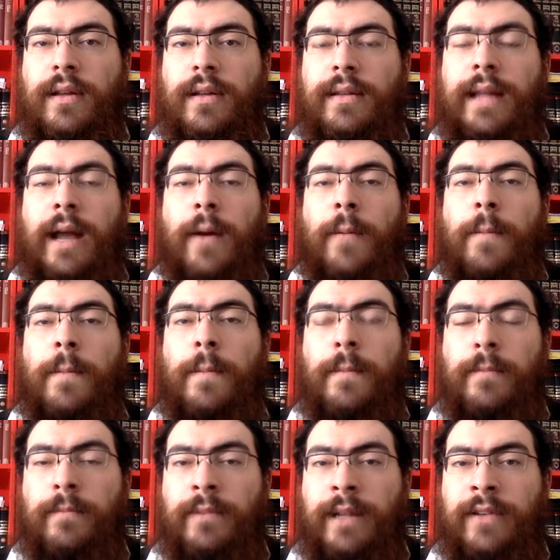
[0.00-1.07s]
Now,
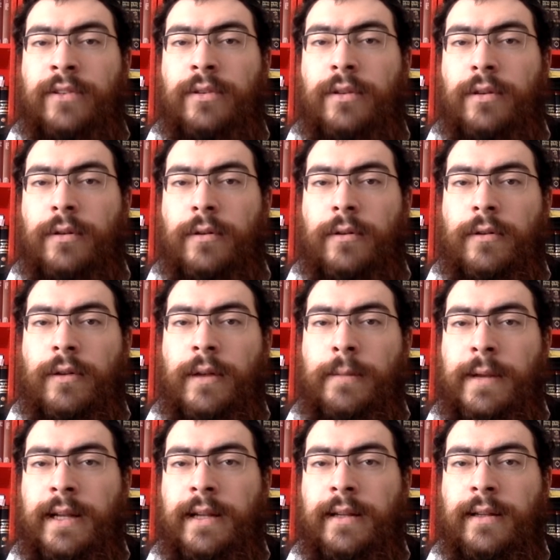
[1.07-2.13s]
let's
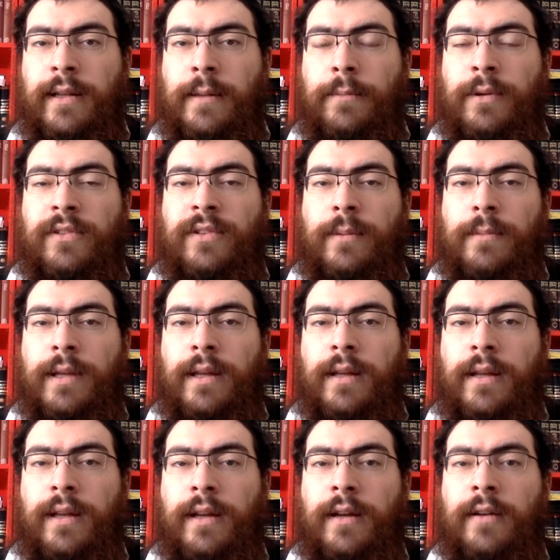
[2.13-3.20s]
immediately put something
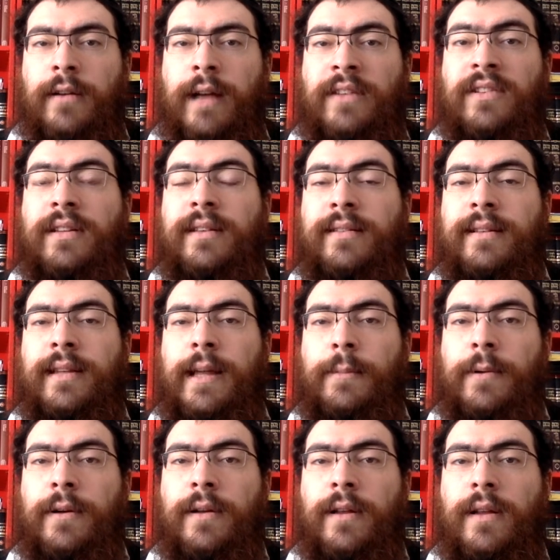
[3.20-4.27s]
here as a
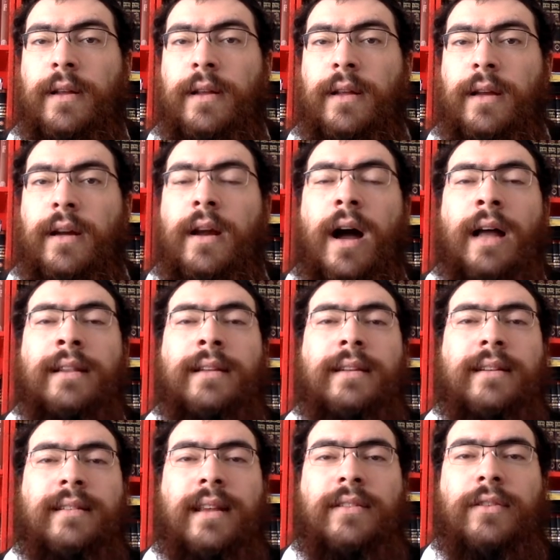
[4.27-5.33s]
disclaimer.
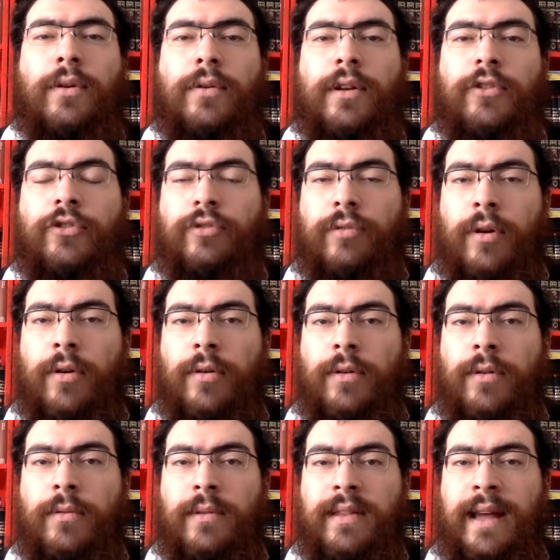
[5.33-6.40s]
Godliness has no
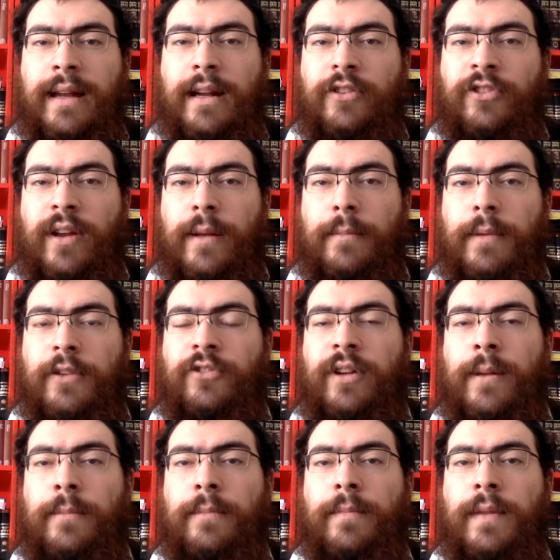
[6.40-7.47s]
control without Hashem.
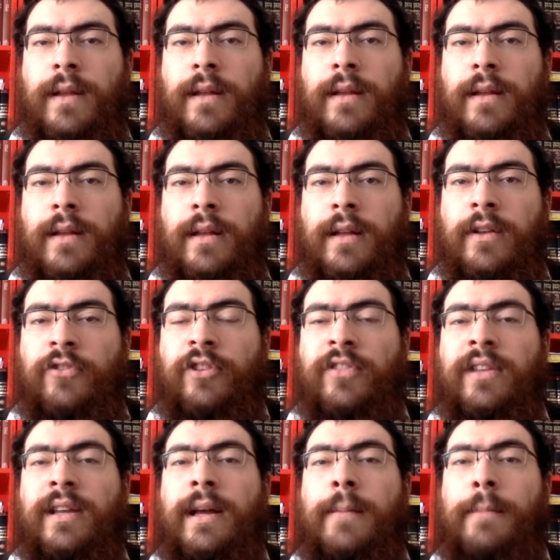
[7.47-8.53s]
Hashem is just
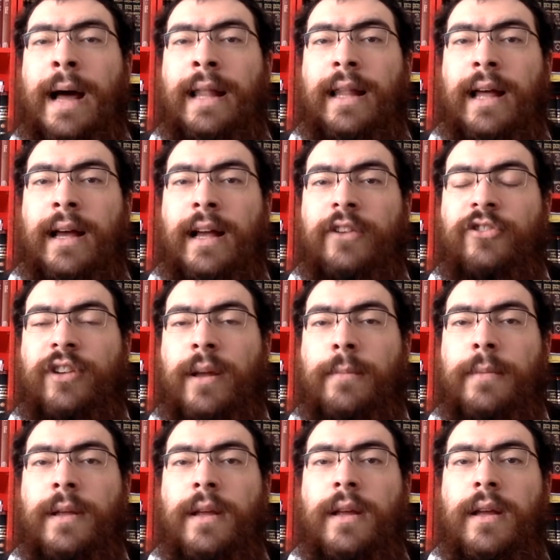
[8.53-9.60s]
like a malach. Hashem
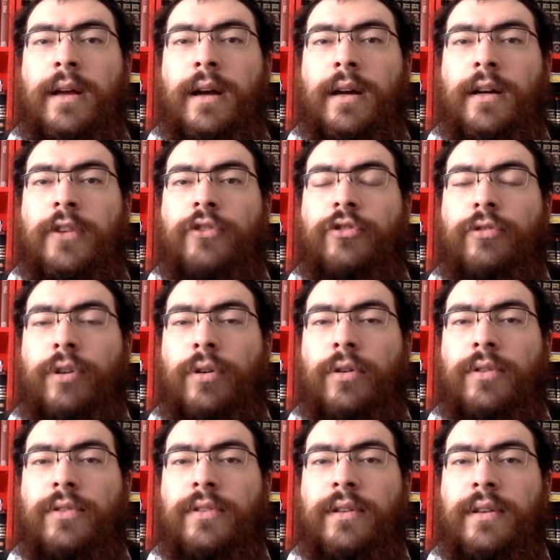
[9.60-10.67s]

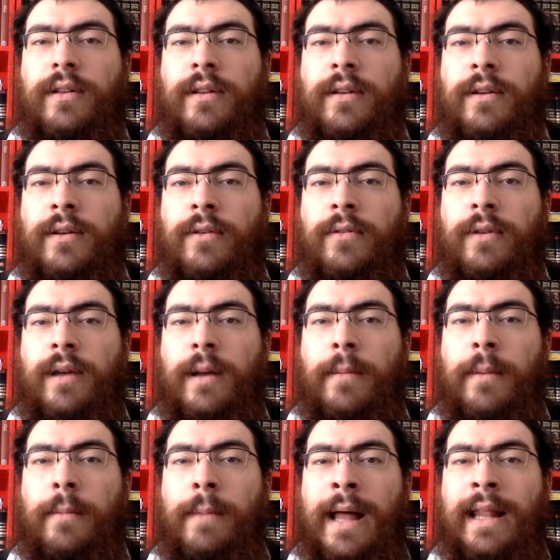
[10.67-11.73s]
controls, a
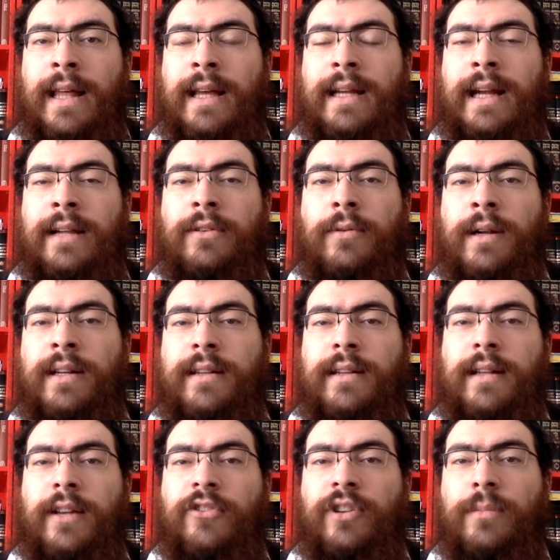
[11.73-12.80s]
malach cannot do anything
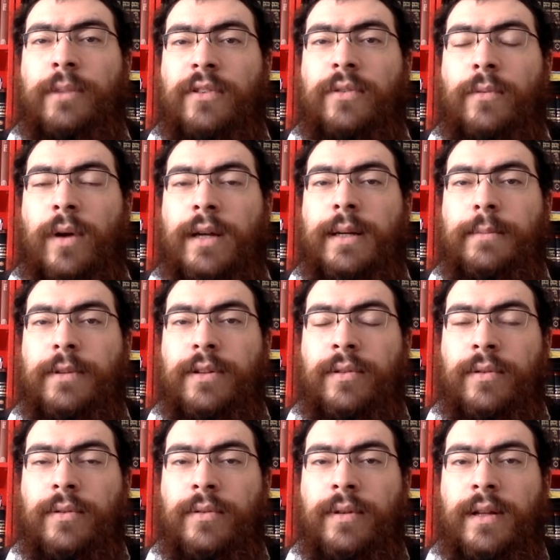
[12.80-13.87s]
that Hashem doesn't want him to
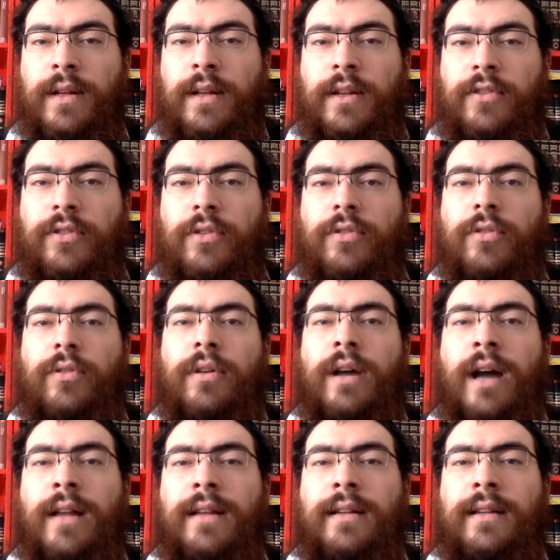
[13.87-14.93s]
do. So too,
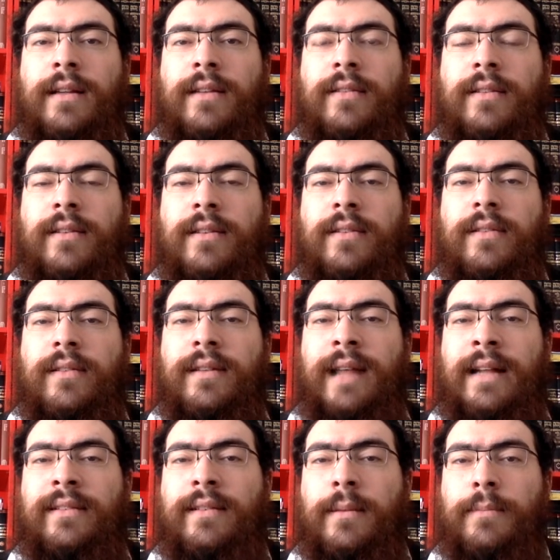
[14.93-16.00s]
godliness is
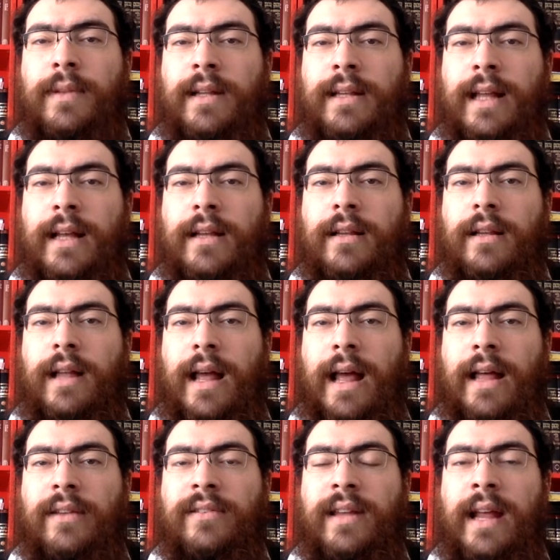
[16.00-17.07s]
not something that
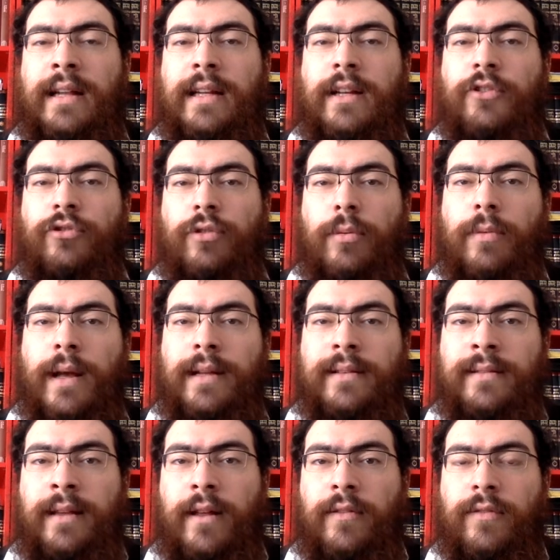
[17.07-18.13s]
has any control by
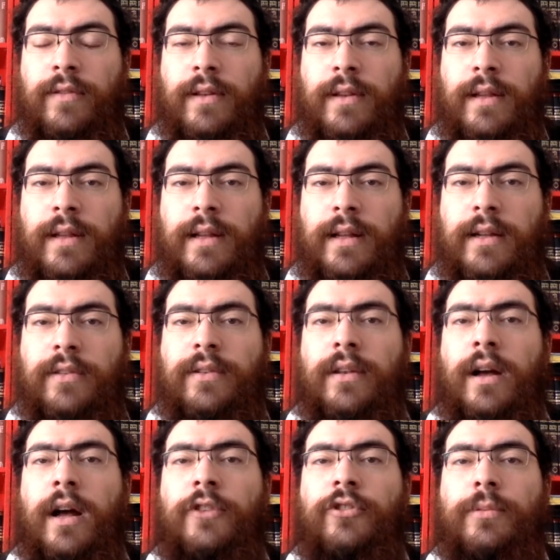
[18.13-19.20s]
itself. It's
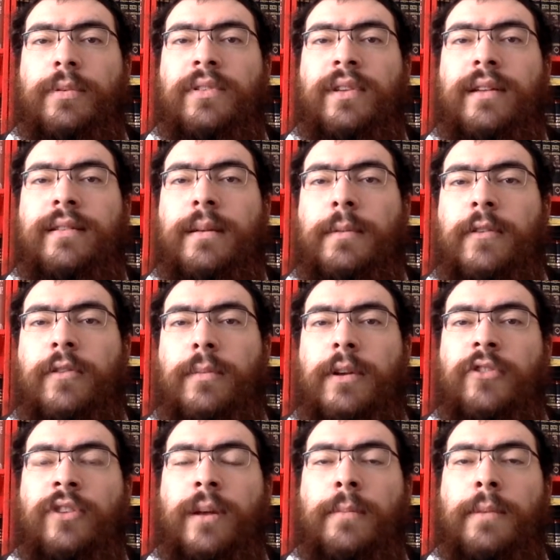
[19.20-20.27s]
100% something from
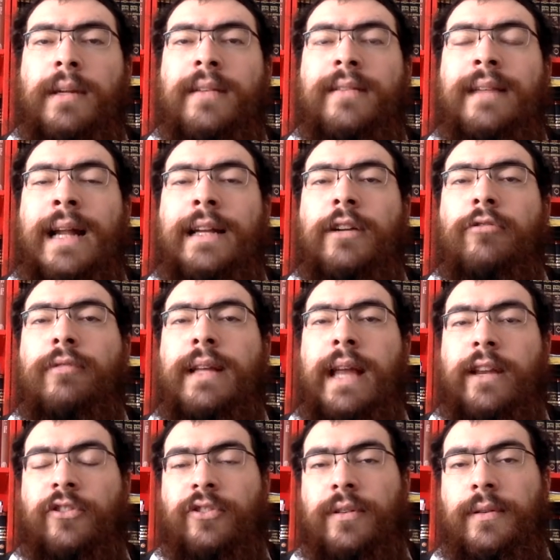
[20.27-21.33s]
Hashem, but it's not a
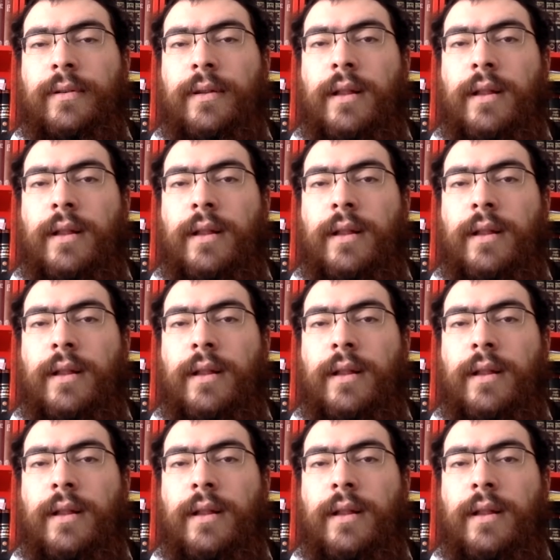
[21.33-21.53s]
creation.